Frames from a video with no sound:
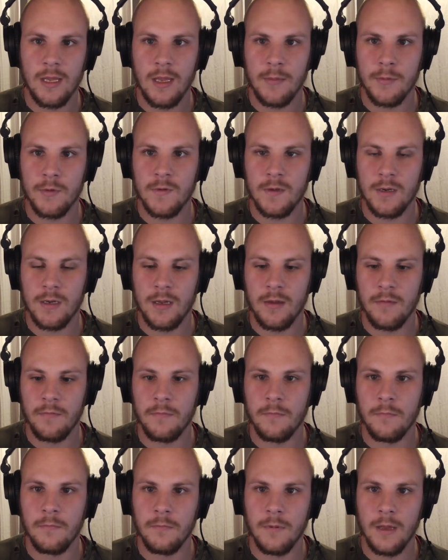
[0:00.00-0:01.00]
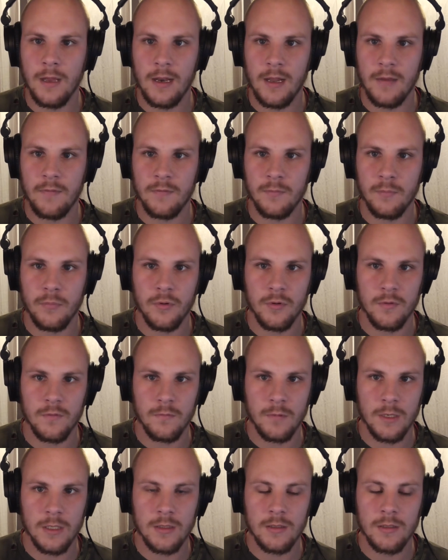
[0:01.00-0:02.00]
Ableton Live
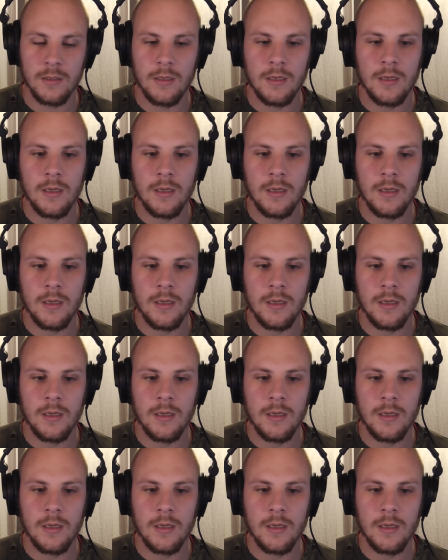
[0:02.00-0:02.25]
11.1.